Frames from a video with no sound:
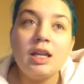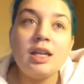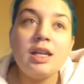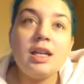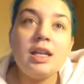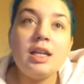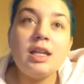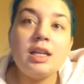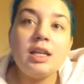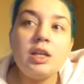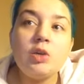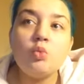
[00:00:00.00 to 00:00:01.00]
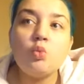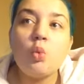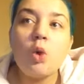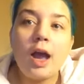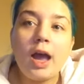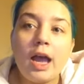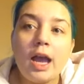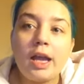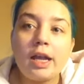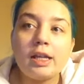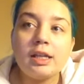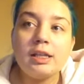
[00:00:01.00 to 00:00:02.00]

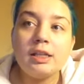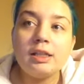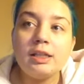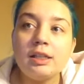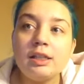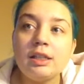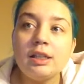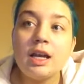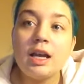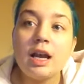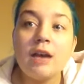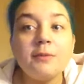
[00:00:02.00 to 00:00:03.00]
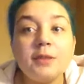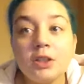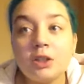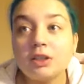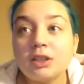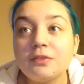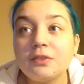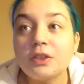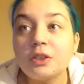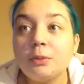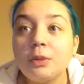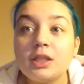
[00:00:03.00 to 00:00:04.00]
Anyway, I've been talking for
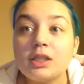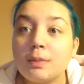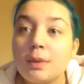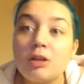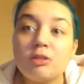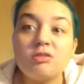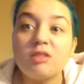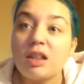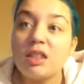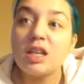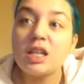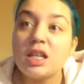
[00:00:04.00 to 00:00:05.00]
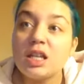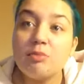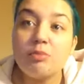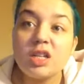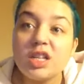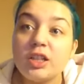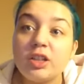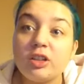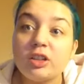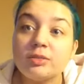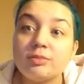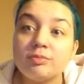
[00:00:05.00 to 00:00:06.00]
two minutes about nothing in
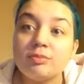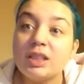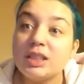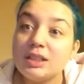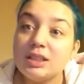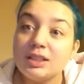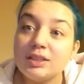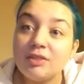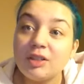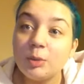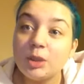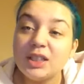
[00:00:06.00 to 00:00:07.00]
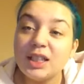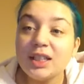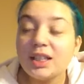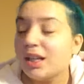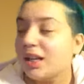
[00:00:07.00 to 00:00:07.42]
particular. Isn't this a fun one take?